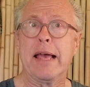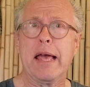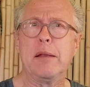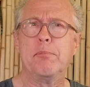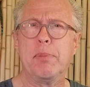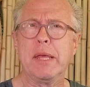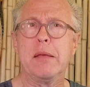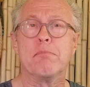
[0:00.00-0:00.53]

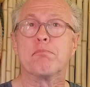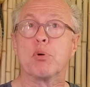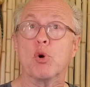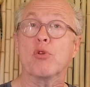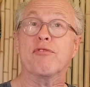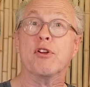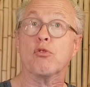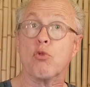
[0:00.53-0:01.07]
and be
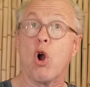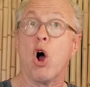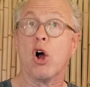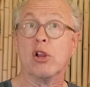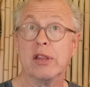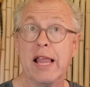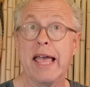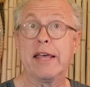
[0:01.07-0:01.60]
proven
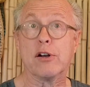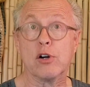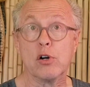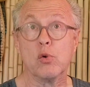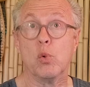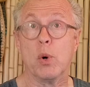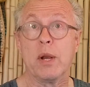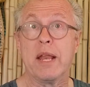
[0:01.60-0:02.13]
wrong
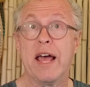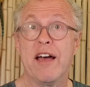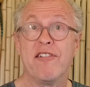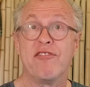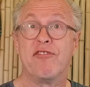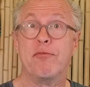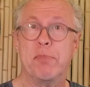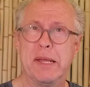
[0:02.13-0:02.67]
later would
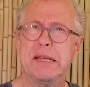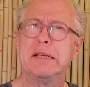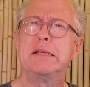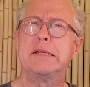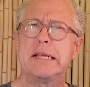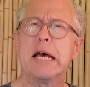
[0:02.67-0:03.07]
have been